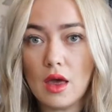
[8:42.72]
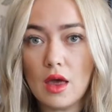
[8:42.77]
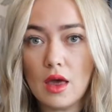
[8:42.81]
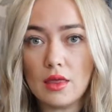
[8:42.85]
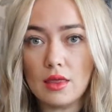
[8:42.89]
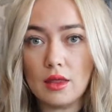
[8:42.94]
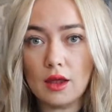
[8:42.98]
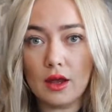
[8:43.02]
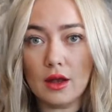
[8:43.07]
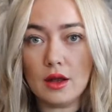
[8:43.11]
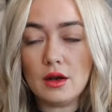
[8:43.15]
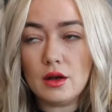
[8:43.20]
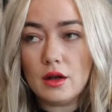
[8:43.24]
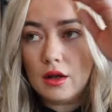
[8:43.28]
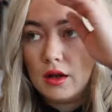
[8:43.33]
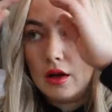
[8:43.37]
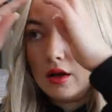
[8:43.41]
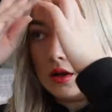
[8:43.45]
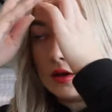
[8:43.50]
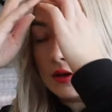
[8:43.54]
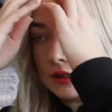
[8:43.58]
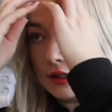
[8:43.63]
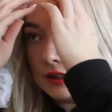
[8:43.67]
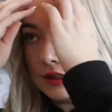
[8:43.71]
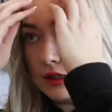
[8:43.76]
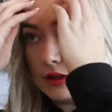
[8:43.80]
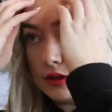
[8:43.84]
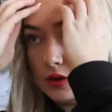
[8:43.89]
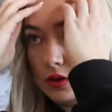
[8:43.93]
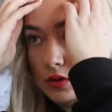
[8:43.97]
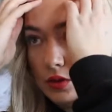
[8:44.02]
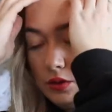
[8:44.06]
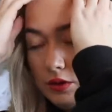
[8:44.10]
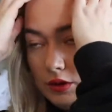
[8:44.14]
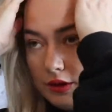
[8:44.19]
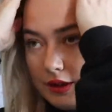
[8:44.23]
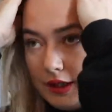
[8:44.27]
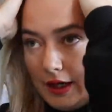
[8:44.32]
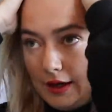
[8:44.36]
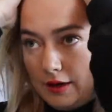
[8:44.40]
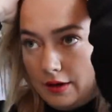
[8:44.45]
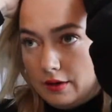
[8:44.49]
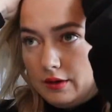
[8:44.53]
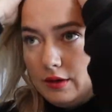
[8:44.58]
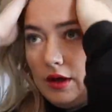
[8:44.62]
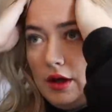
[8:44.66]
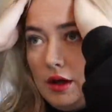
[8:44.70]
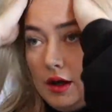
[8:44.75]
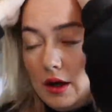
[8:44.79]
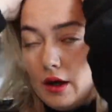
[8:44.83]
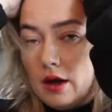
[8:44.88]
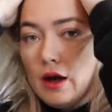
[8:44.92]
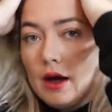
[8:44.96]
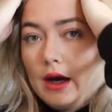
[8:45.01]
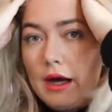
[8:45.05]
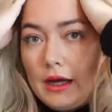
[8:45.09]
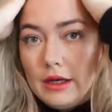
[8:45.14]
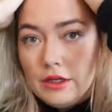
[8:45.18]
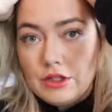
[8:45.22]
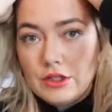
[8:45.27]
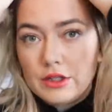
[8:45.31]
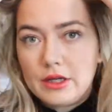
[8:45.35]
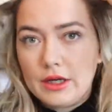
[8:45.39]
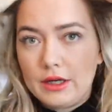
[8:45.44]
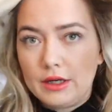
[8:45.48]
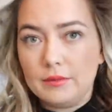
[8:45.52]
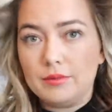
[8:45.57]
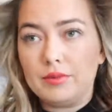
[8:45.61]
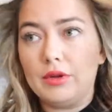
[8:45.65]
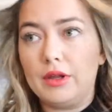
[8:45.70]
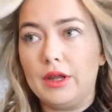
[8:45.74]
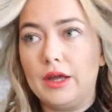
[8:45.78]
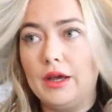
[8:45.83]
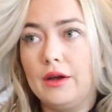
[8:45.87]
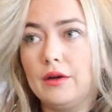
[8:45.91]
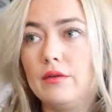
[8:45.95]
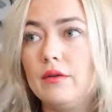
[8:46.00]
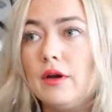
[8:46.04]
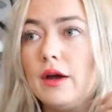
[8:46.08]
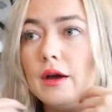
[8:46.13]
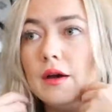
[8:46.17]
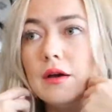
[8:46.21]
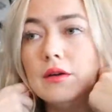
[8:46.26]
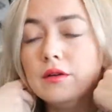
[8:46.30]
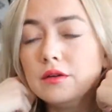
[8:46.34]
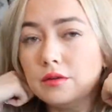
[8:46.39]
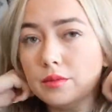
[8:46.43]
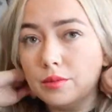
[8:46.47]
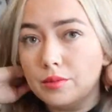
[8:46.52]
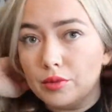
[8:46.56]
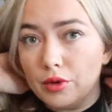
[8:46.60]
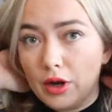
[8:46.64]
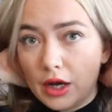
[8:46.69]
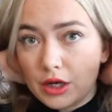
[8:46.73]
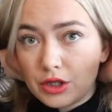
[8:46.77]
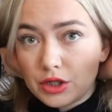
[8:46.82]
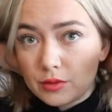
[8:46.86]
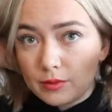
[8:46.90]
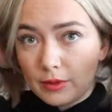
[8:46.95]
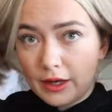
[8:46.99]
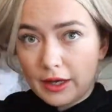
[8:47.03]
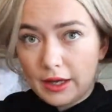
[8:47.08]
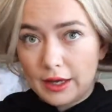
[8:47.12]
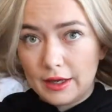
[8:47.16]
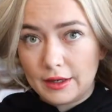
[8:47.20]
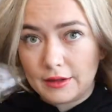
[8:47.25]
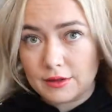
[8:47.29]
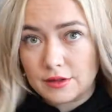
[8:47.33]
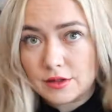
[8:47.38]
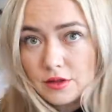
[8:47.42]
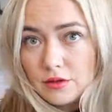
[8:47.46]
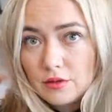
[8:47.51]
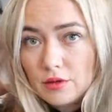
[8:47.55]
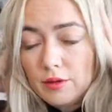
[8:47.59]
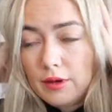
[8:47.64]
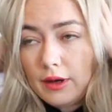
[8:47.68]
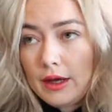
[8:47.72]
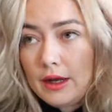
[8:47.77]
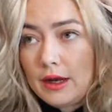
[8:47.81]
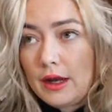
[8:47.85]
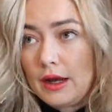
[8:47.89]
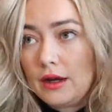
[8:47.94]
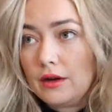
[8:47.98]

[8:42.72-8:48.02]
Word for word: And then since it's cooled down, I just kind of play around, brush my hands through it.